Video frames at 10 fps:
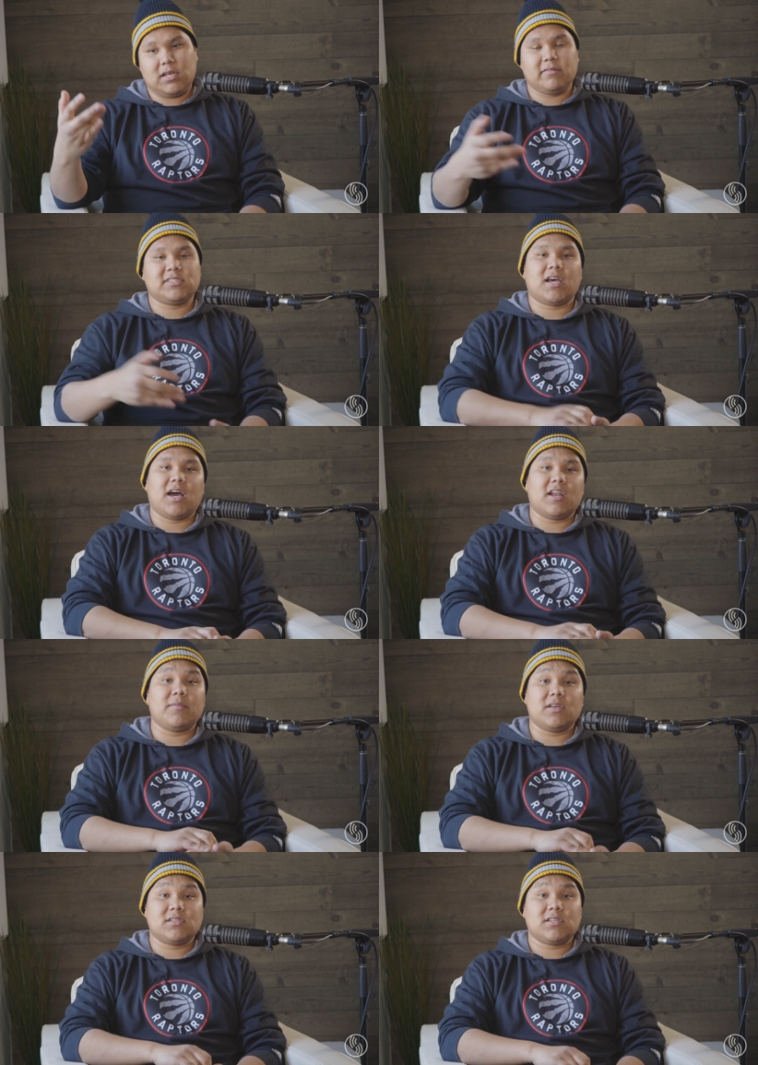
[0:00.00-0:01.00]
even say hi to
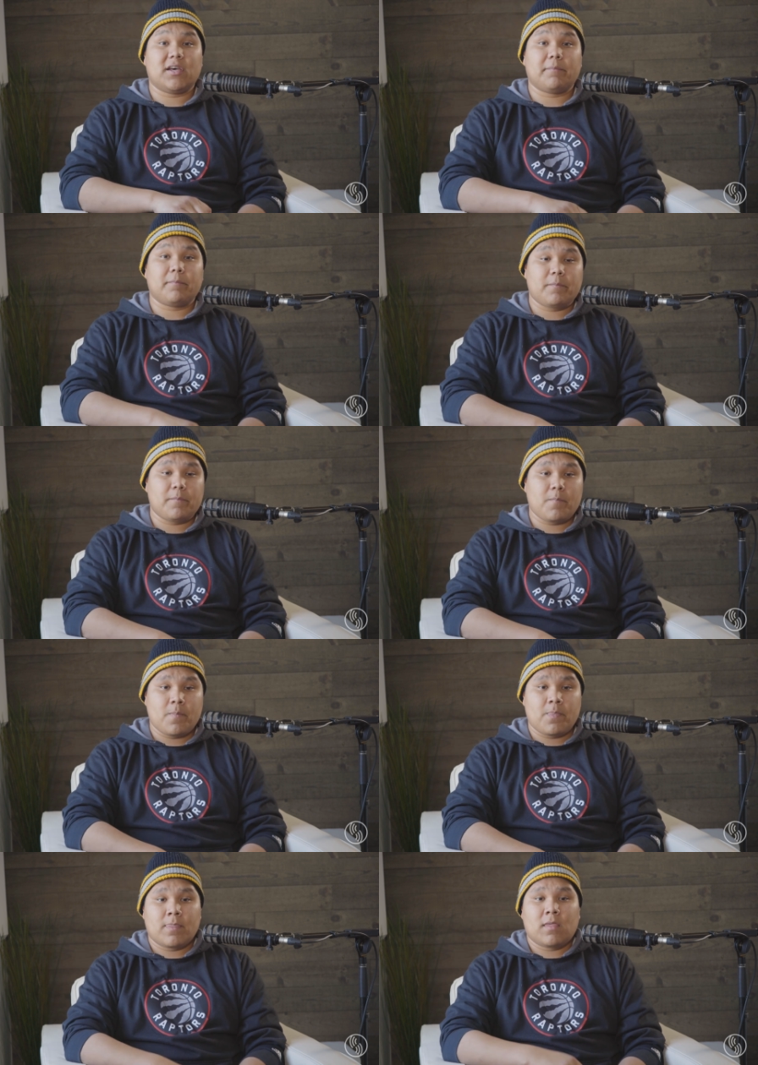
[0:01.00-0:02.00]
me at the time.
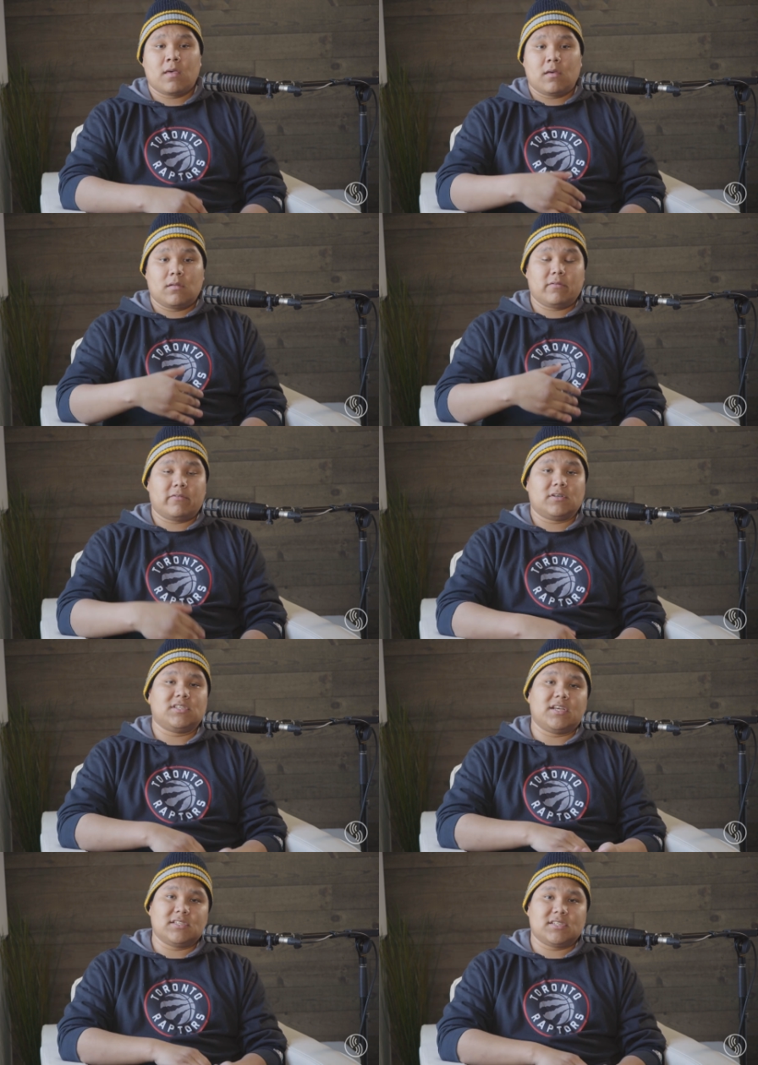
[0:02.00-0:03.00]
The
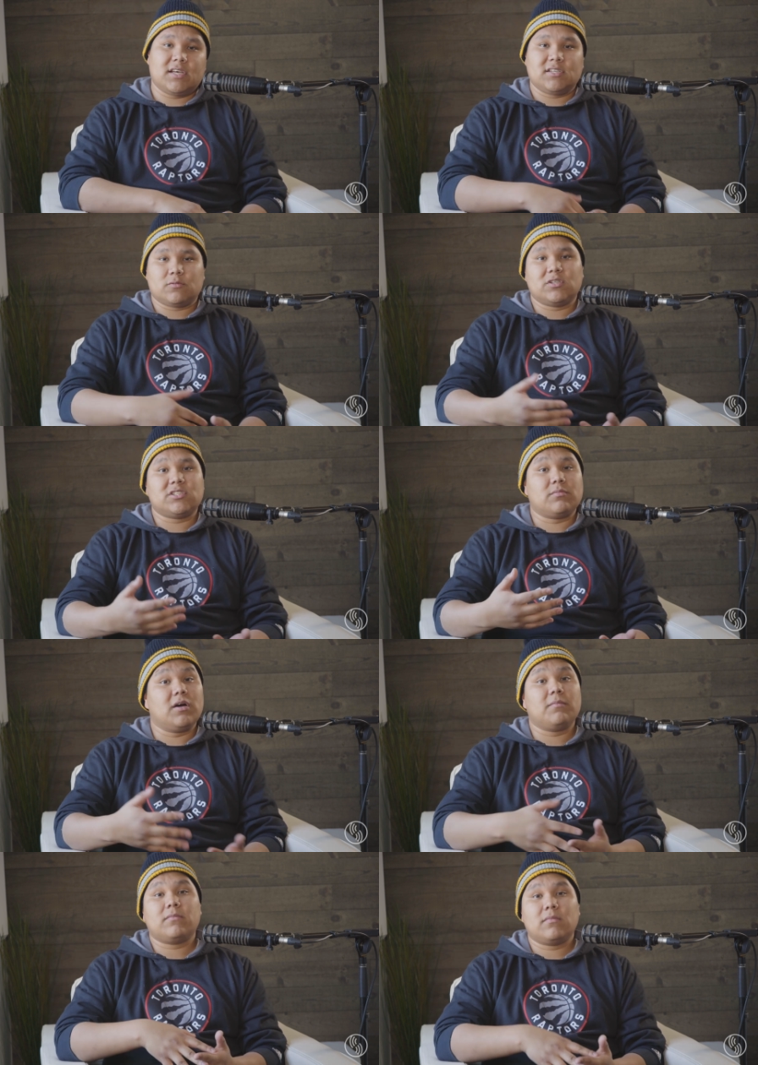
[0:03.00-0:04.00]
first thing he said is, "Where's your
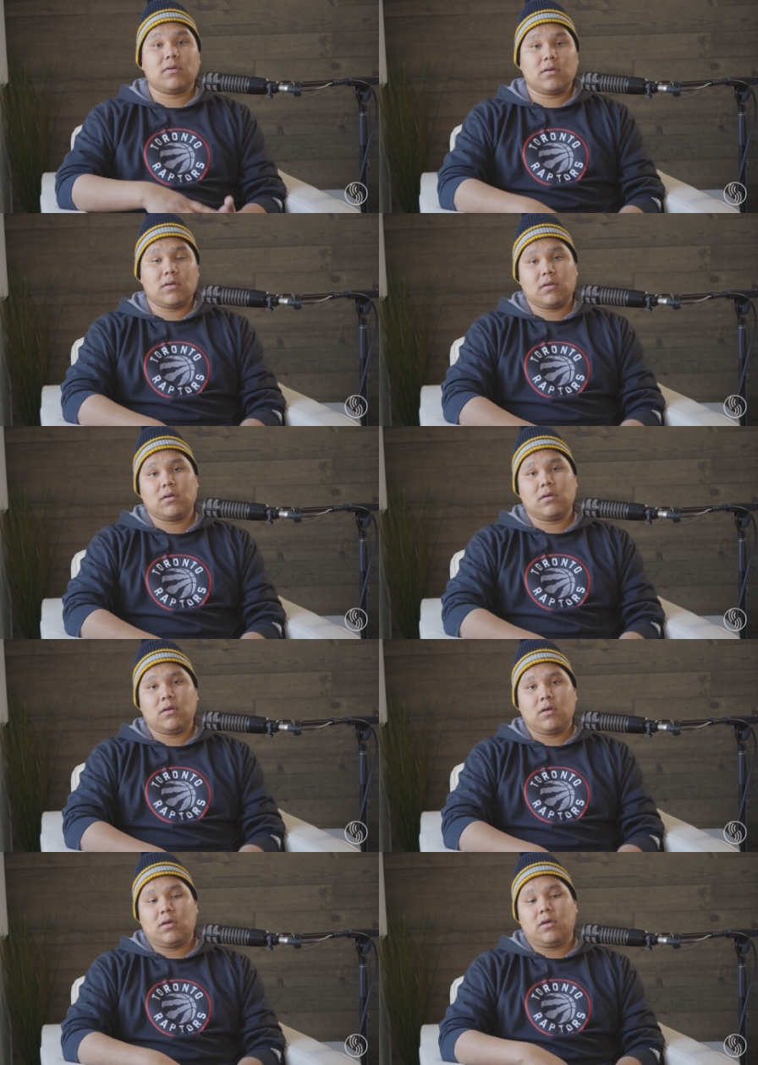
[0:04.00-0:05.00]
mom?"
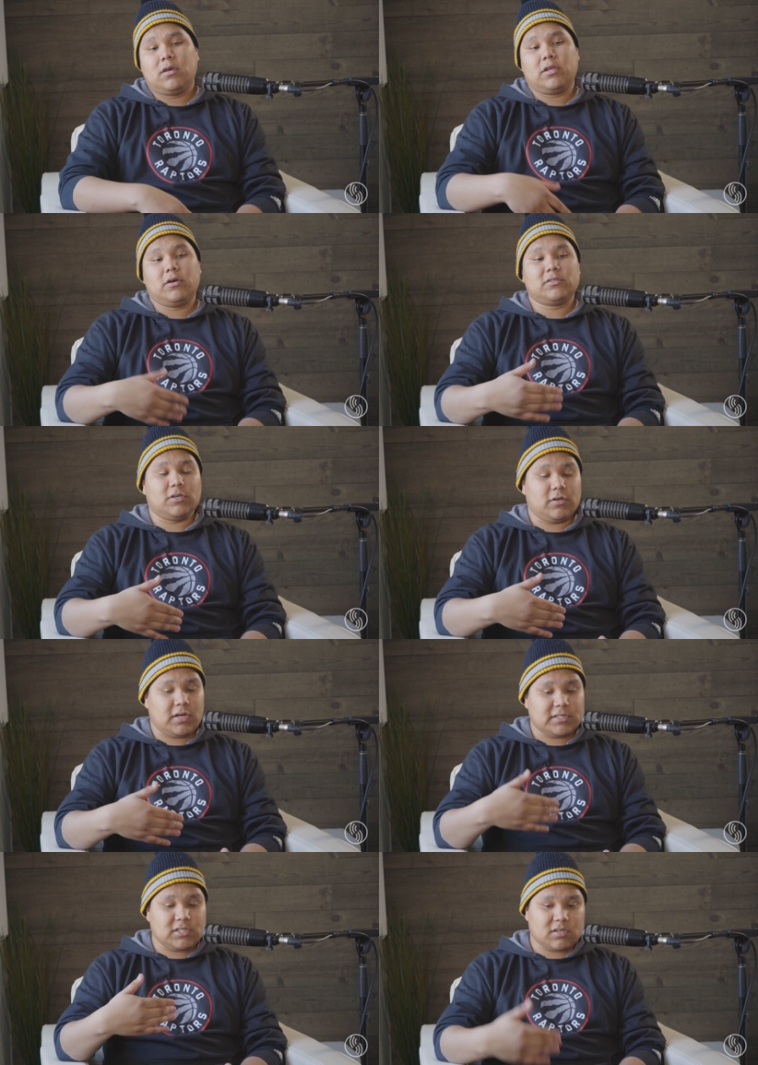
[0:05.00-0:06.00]
So
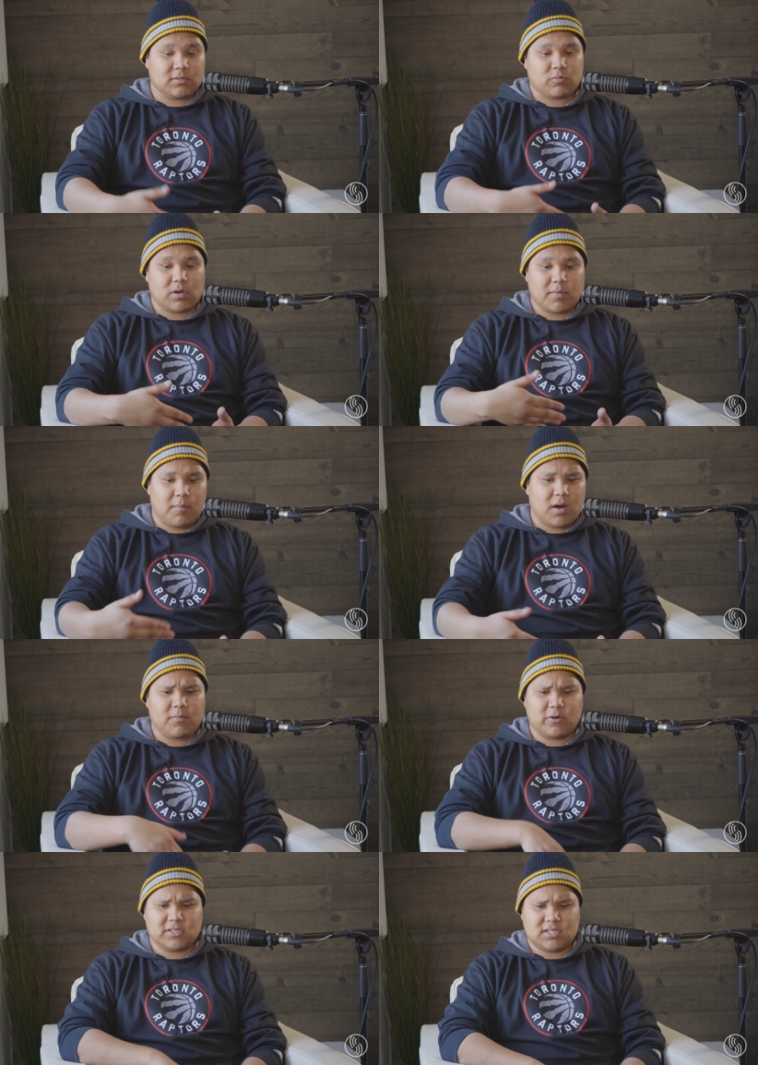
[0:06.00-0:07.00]
I took him to where my
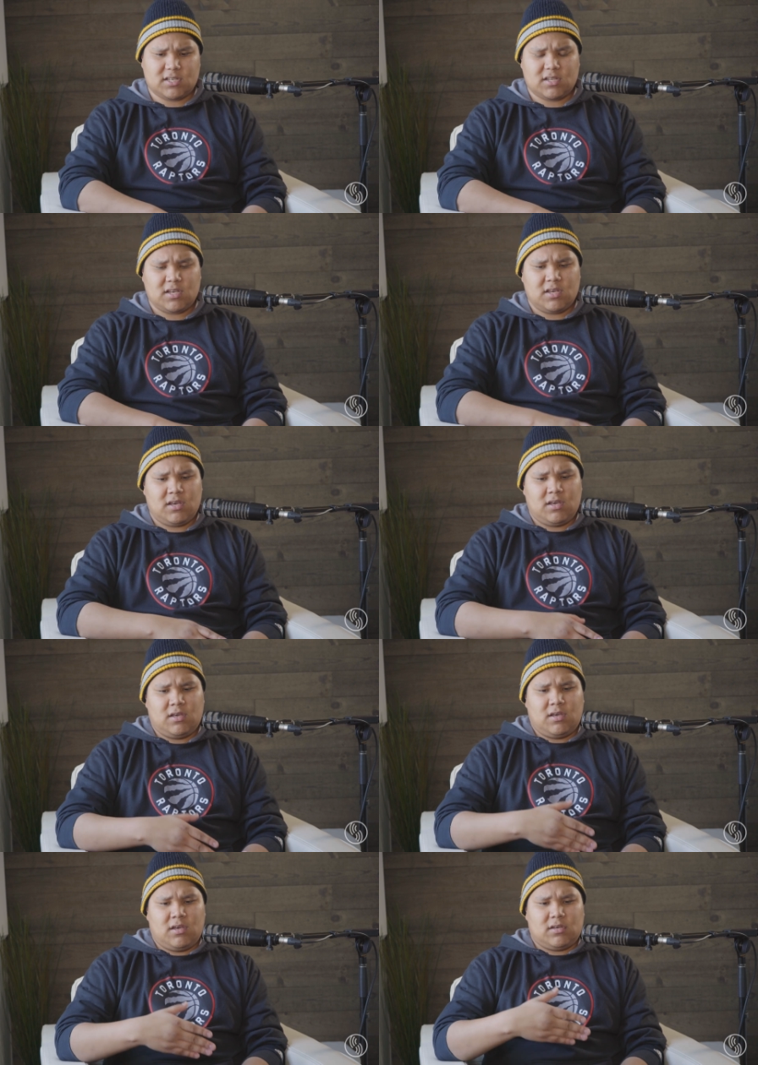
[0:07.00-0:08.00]
mom was, and
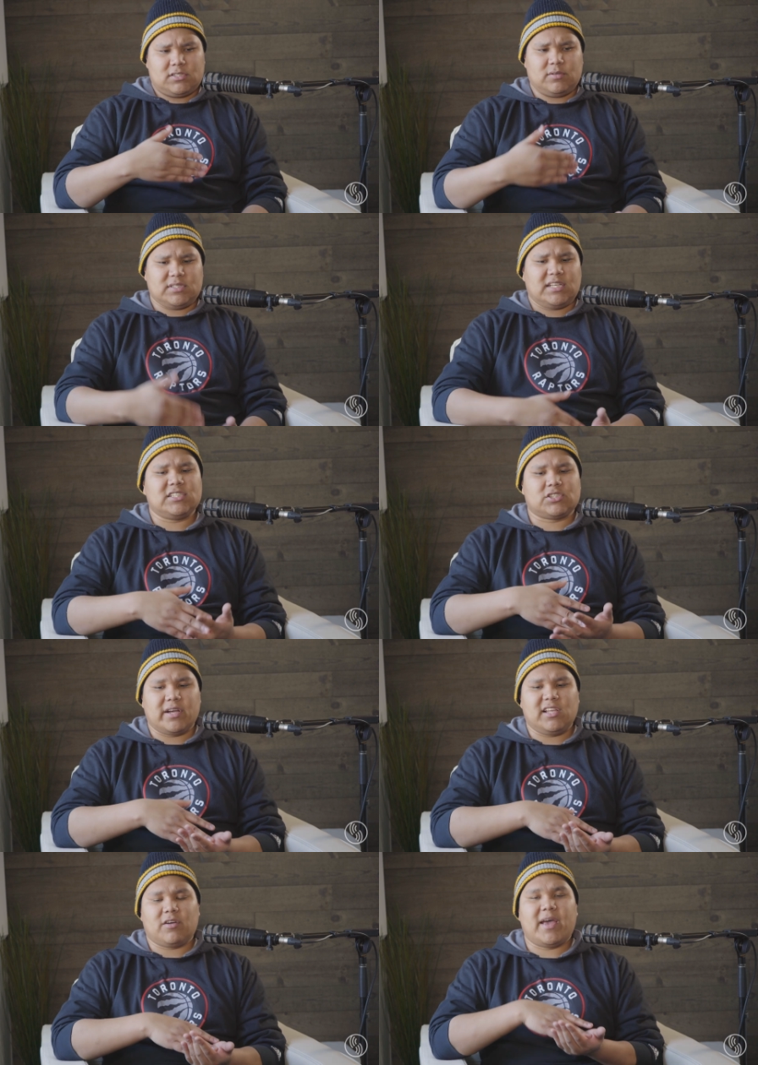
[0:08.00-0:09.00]
she was at this
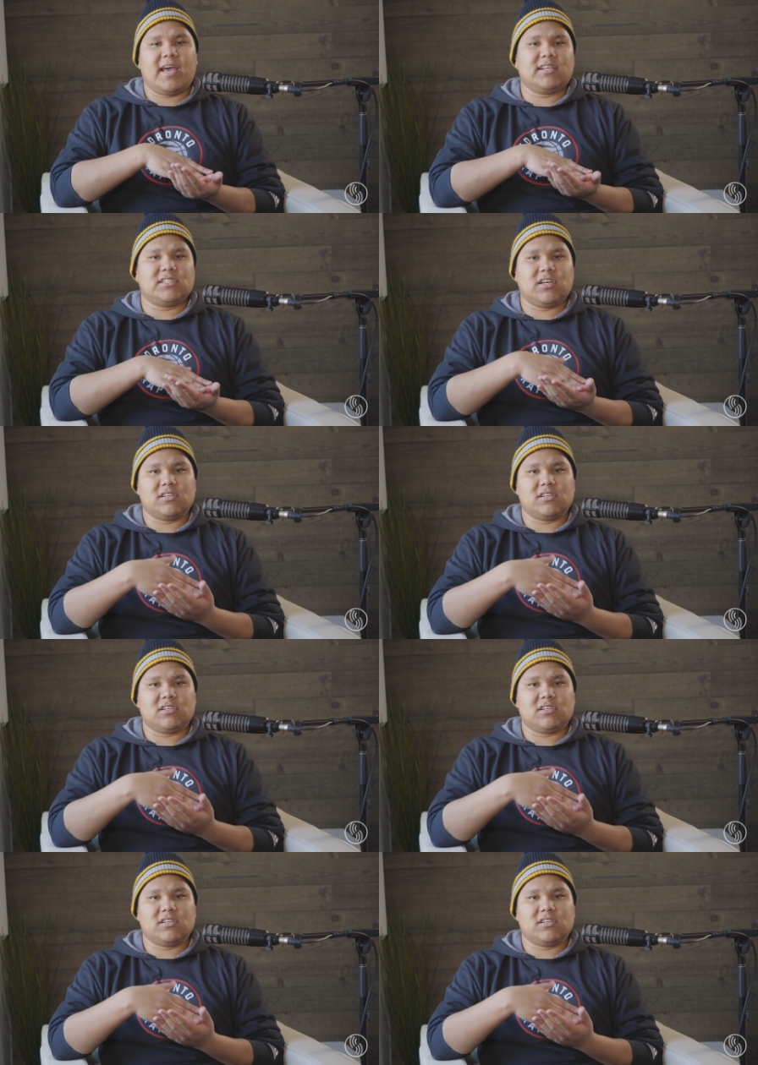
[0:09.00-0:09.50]
trailer at my auntie's